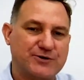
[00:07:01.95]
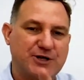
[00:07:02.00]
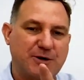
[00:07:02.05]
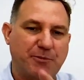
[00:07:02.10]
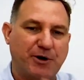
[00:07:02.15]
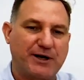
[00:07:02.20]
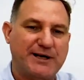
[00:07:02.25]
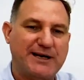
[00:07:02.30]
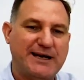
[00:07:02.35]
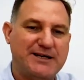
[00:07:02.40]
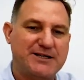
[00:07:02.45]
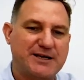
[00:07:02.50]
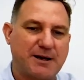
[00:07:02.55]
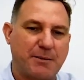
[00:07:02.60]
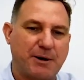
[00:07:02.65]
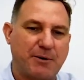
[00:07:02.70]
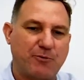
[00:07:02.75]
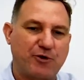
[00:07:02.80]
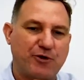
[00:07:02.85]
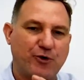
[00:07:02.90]
You might need to come
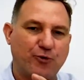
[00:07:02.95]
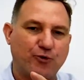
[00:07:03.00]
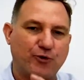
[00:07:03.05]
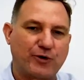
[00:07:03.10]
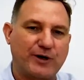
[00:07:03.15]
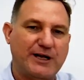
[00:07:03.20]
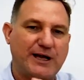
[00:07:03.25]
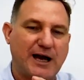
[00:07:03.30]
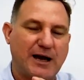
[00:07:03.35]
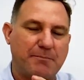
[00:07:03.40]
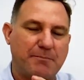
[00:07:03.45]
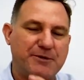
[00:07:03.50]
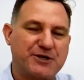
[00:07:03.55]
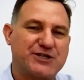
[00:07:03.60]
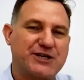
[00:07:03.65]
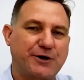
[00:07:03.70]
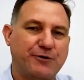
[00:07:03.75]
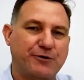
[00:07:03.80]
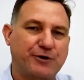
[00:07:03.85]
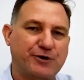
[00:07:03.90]
up with a
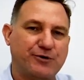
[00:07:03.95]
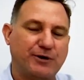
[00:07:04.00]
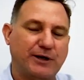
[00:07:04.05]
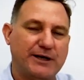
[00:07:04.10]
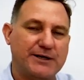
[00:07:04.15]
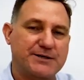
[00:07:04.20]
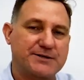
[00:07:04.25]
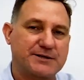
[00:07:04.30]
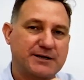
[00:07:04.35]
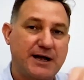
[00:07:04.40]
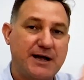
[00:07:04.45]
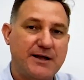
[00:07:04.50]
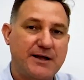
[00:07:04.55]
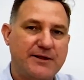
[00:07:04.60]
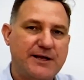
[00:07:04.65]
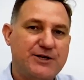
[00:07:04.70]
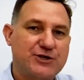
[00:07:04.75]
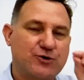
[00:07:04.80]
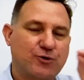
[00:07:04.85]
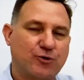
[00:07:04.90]
material list.
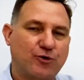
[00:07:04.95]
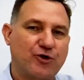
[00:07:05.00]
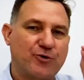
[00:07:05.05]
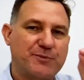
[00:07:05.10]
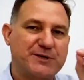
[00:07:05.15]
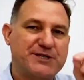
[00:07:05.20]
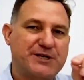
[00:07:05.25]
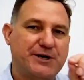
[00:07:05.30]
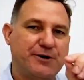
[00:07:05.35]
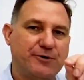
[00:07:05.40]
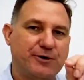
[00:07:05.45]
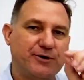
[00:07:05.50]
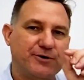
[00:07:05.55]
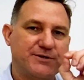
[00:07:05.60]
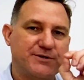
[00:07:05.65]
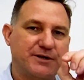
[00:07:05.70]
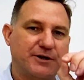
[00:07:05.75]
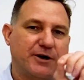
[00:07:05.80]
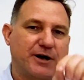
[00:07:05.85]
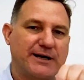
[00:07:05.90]
These are all the materials
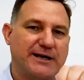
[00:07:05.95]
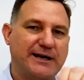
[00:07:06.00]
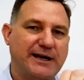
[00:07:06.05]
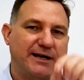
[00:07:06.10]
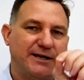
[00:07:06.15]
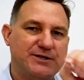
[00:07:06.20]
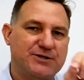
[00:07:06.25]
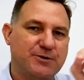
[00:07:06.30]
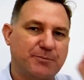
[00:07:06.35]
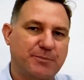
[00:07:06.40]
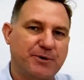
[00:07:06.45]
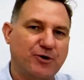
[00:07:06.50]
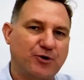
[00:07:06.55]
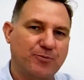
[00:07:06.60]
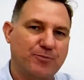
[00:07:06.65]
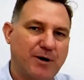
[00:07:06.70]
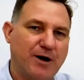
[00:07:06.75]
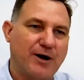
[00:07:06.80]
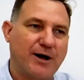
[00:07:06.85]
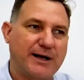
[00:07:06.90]
that I need to build
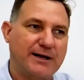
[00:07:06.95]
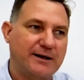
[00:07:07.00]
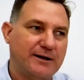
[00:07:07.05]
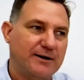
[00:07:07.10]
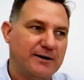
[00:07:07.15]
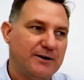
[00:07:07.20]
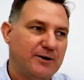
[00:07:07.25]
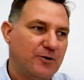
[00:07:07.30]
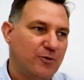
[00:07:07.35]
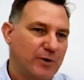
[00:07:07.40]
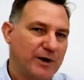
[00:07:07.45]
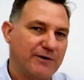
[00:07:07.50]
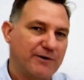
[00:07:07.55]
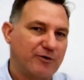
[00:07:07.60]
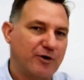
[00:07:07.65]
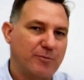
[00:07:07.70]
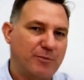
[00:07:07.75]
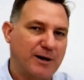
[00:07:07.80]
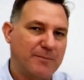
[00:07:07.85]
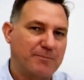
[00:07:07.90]
my, whatever
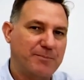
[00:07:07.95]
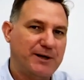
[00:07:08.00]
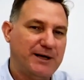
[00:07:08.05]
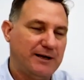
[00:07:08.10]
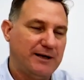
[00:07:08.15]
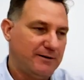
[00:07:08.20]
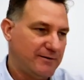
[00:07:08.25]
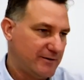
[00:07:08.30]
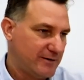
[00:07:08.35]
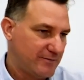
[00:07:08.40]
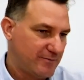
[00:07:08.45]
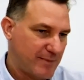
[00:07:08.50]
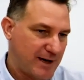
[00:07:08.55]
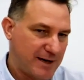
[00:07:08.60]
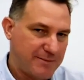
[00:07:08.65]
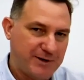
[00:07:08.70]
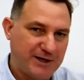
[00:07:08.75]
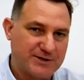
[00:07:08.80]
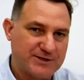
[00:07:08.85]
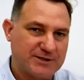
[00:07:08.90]
it might be.
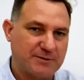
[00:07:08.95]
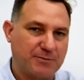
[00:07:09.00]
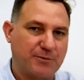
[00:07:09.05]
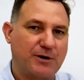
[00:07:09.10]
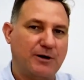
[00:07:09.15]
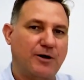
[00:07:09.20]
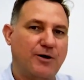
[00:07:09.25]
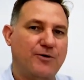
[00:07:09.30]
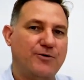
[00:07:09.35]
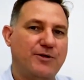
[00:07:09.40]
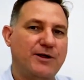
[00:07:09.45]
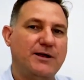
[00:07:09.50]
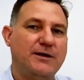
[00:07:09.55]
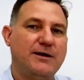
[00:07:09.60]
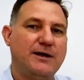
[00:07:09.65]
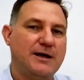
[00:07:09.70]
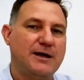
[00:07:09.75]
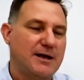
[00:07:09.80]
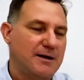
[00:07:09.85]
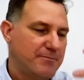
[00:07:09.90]
Maybe it's some clothing,
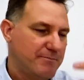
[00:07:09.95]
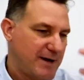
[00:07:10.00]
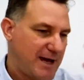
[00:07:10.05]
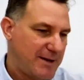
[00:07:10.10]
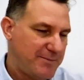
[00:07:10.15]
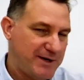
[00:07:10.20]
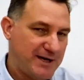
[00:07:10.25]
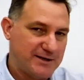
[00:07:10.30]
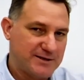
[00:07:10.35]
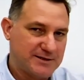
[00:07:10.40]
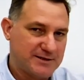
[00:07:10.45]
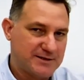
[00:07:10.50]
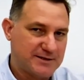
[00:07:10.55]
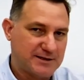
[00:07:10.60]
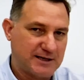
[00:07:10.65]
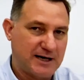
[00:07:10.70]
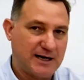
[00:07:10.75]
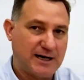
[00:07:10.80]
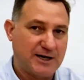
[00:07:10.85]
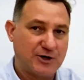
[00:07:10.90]
maybe it's
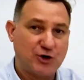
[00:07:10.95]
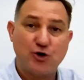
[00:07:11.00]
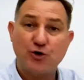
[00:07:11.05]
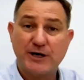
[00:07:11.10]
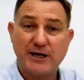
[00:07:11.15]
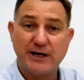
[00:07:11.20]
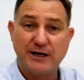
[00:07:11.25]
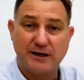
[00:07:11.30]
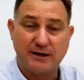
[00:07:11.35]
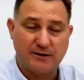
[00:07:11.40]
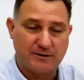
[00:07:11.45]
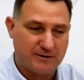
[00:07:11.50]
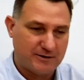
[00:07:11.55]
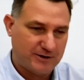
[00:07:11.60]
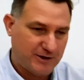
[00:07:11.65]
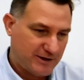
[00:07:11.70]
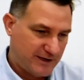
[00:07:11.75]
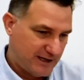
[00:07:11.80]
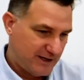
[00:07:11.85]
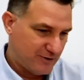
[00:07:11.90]
cooking. You
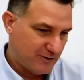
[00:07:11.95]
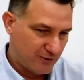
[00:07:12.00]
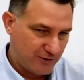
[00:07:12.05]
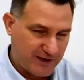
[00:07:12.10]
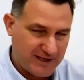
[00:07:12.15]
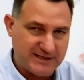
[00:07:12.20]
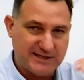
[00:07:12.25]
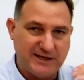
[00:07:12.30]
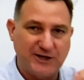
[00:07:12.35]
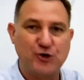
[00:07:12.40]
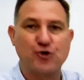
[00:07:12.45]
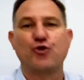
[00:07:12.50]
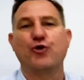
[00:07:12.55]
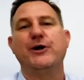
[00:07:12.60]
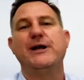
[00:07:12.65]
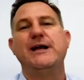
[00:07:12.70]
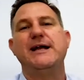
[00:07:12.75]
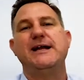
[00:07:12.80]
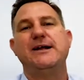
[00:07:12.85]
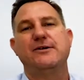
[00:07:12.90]
need all these
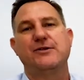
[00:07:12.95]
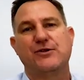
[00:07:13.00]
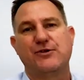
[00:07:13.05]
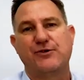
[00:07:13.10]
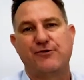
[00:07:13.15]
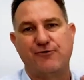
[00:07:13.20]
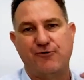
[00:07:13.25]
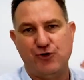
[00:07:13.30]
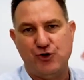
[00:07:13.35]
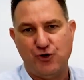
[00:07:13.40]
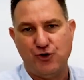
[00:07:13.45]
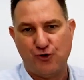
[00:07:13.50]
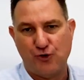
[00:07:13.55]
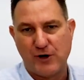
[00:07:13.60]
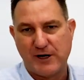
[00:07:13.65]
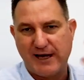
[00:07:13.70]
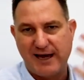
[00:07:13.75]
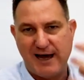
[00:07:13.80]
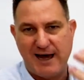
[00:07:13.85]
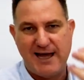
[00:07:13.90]
ingredients for your
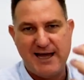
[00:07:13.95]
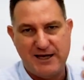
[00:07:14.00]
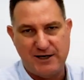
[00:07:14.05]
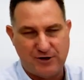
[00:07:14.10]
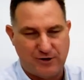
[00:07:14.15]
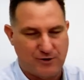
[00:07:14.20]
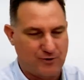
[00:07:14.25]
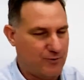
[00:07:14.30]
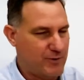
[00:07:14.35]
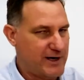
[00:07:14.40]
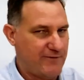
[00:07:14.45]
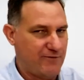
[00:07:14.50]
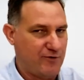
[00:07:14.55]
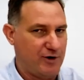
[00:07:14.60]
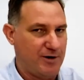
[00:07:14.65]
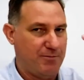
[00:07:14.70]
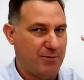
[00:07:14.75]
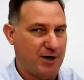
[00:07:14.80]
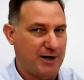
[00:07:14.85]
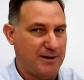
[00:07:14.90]
cake or whatever
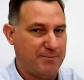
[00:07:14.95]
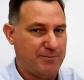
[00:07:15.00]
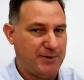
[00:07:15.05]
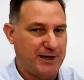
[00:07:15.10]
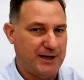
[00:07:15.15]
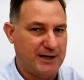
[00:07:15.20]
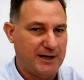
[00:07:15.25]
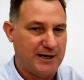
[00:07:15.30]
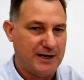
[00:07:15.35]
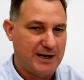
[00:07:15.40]
it might be.